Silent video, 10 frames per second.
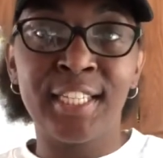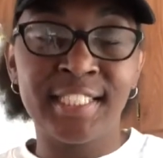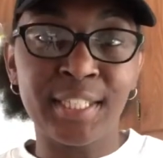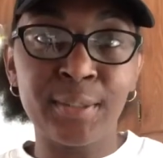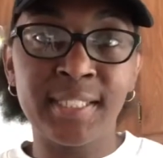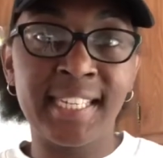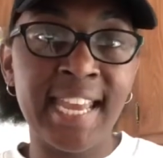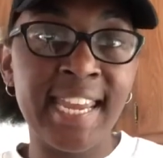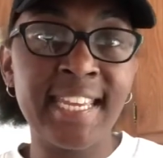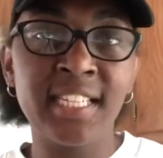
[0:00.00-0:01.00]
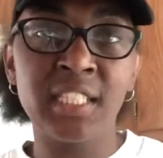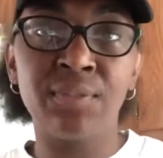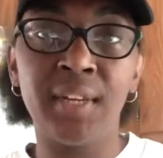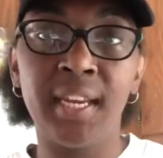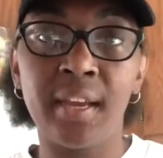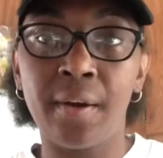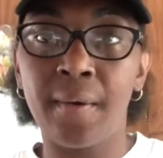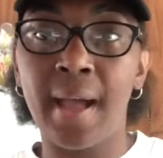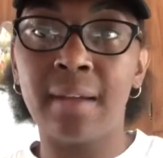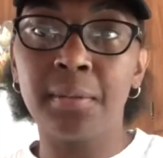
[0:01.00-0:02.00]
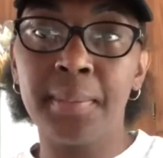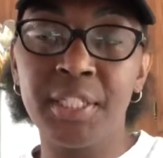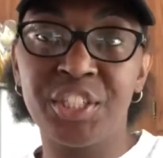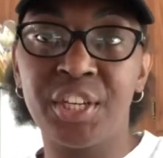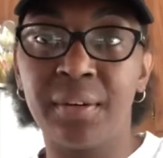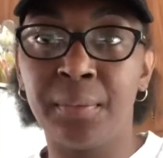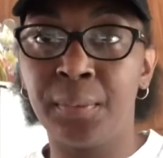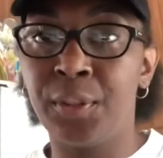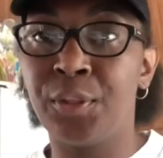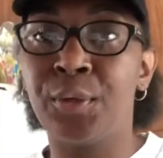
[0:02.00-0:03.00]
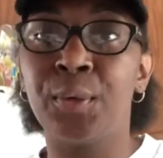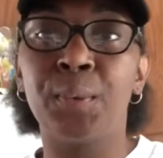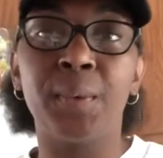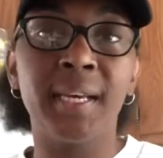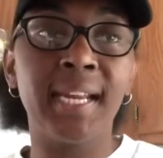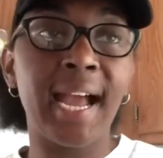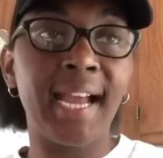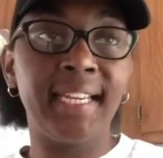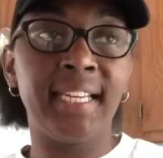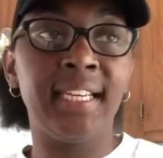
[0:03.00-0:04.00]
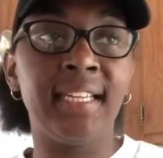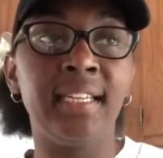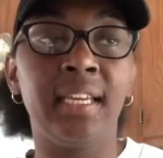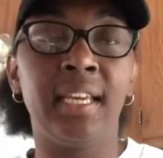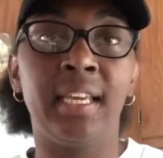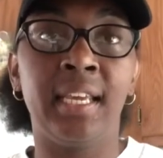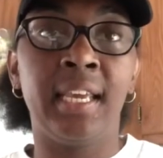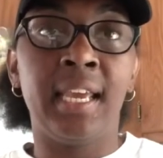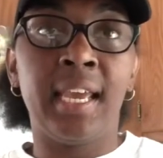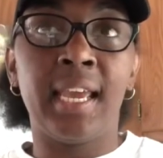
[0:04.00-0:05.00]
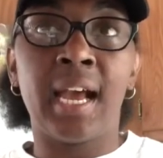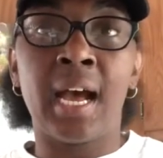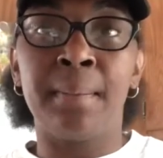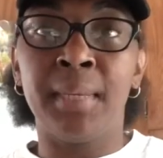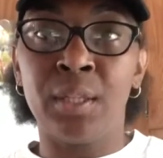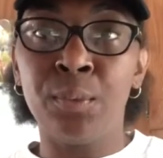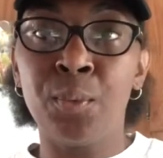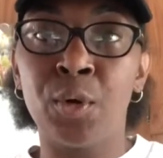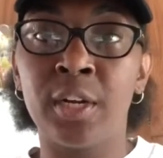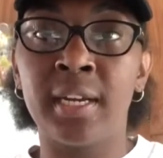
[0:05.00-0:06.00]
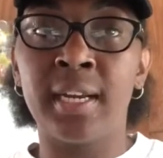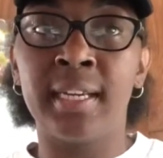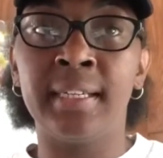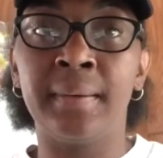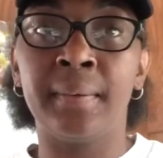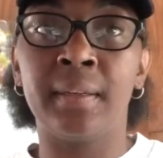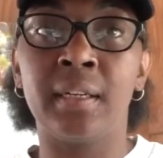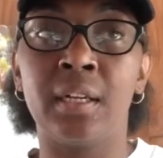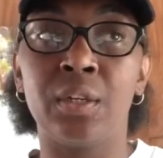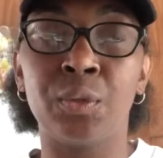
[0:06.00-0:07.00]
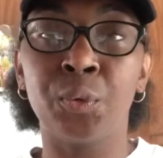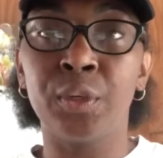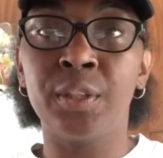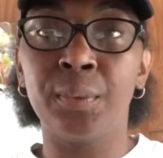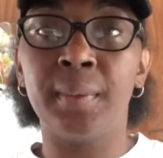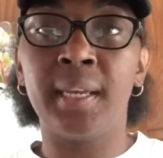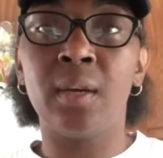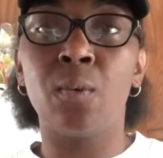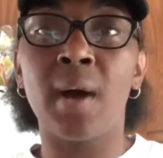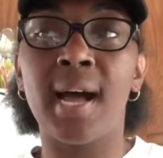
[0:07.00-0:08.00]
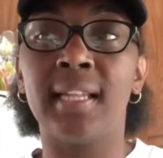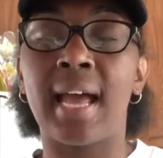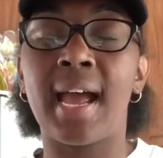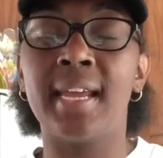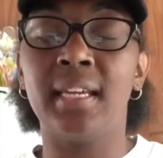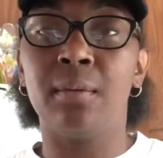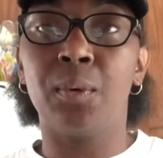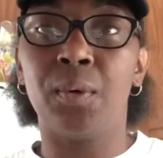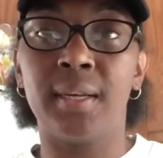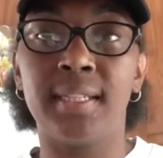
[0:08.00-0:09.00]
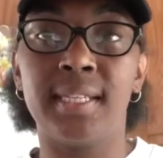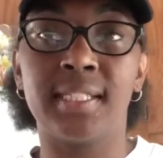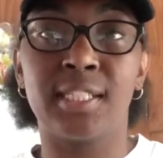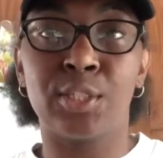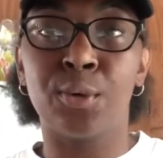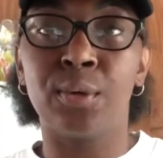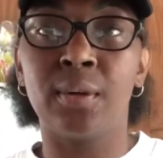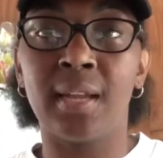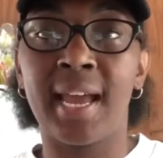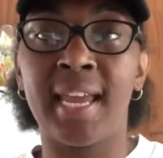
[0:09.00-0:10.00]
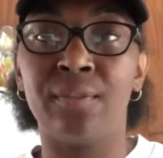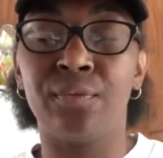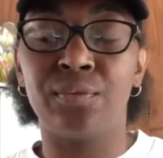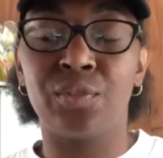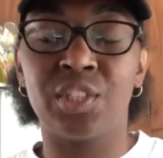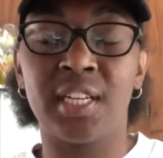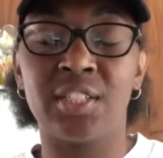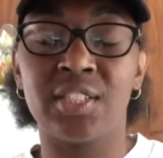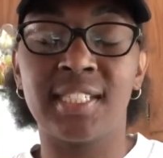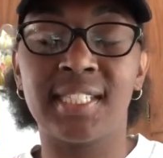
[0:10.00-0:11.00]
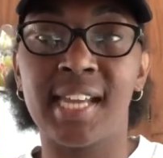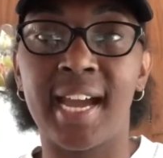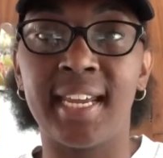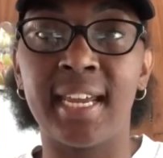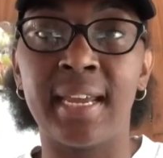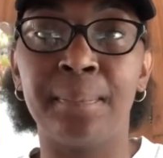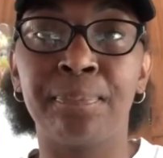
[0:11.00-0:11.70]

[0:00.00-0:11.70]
So today in this video I will be sharing with you what I eat in the morning during the week while I am on this total life changes diet.